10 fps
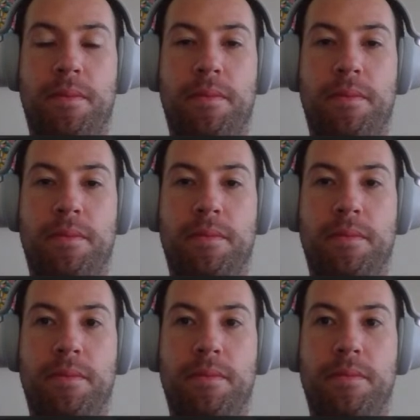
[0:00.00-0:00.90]

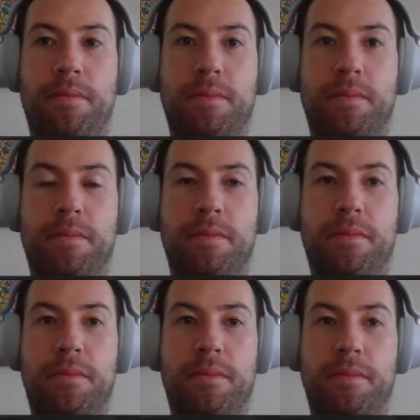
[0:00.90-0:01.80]

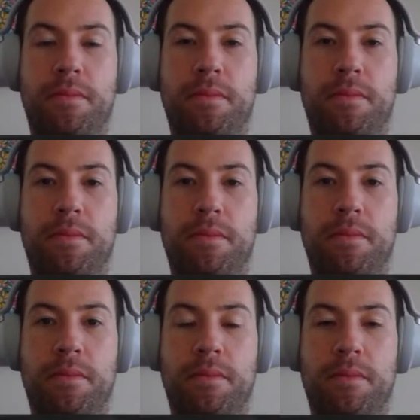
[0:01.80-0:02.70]

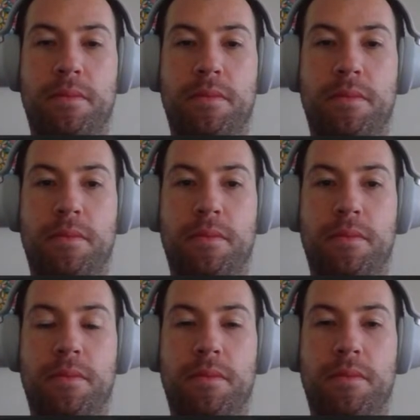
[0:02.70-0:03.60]

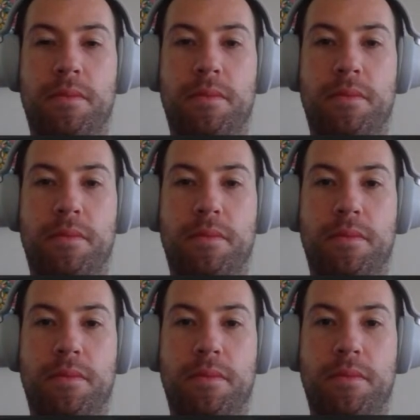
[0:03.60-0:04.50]

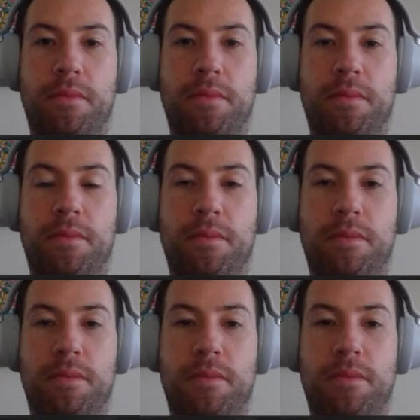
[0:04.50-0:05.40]

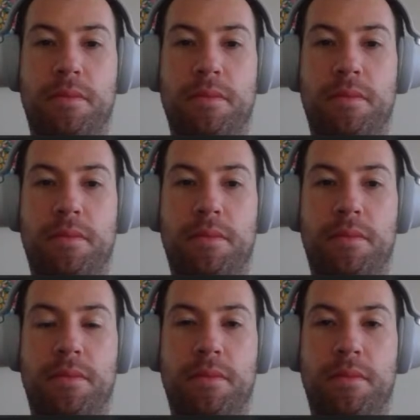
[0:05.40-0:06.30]

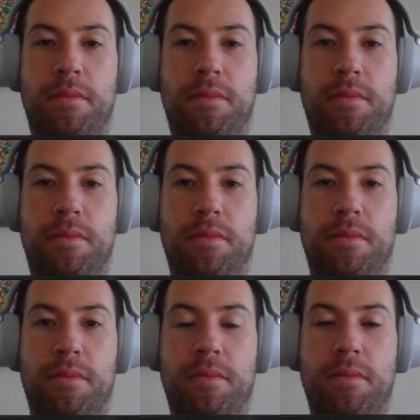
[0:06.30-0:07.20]

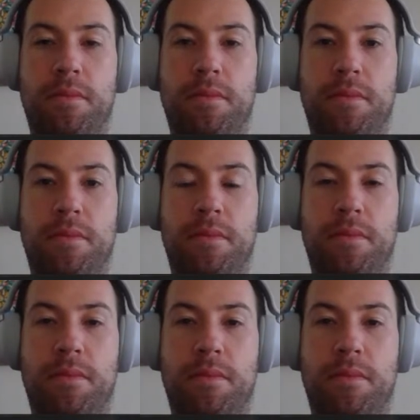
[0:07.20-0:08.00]
(silent)